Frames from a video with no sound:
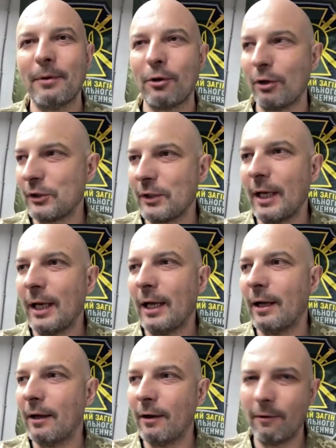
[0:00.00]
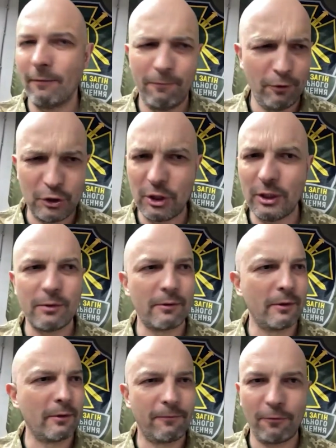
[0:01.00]
because uh, for
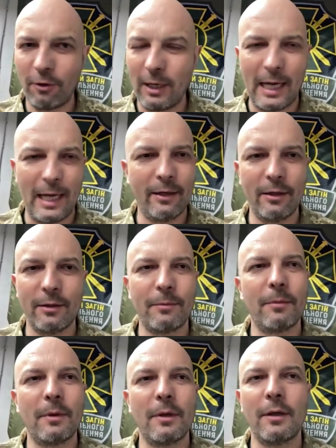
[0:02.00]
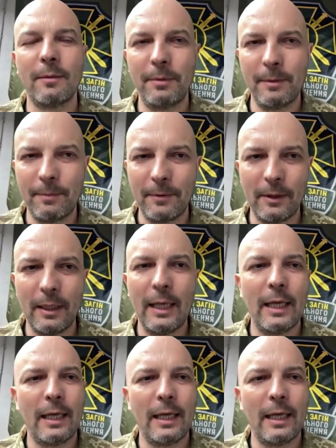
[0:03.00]
children, for adult people,